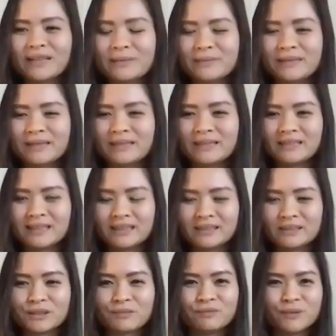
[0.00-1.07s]
I mean,
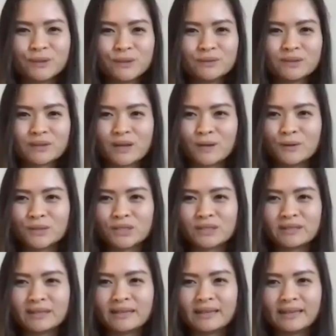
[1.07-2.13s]
their food, their
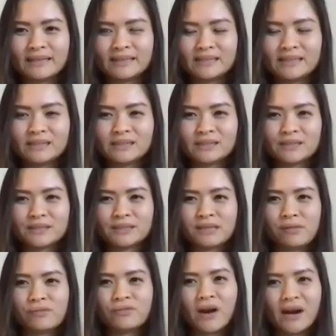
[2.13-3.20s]
culture. I think there's
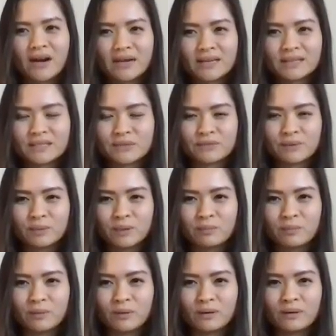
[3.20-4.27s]
a variety of different
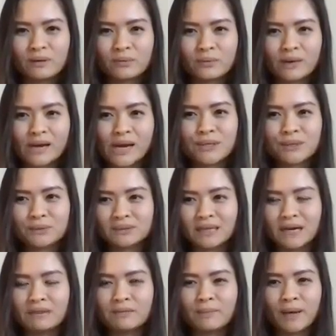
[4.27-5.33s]
people. What I do
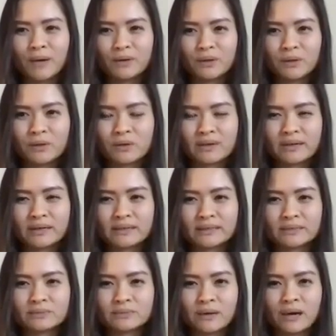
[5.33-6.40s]
love about New York
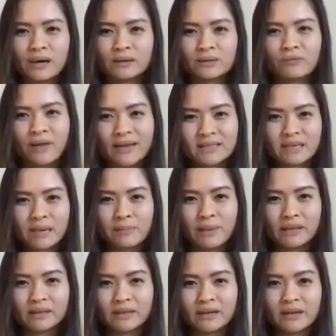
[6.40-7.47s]
is the friends that I
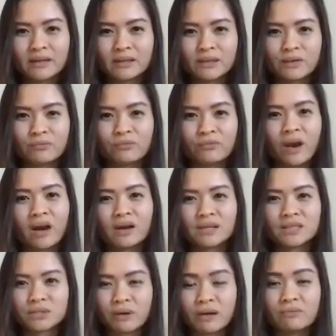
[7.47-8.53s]
make there. They're very
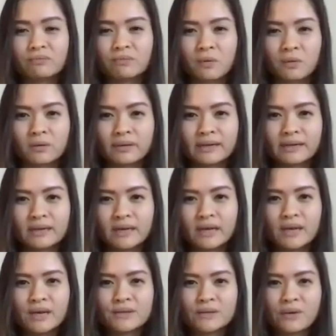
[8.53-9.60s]
straightforward.
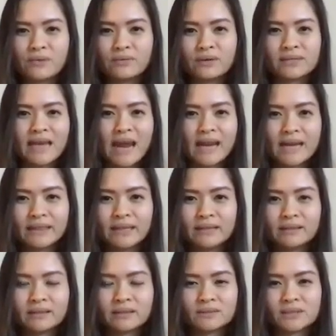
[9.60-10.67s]
So if there's anything,
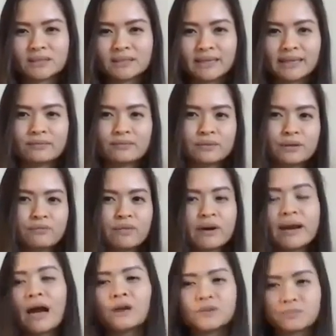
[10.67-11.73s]
they'll just like they're
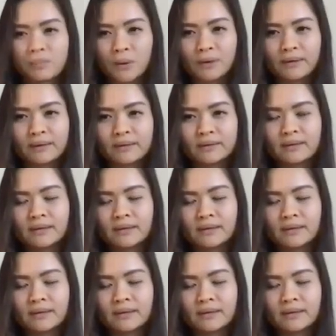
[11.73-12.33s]
very outspoken.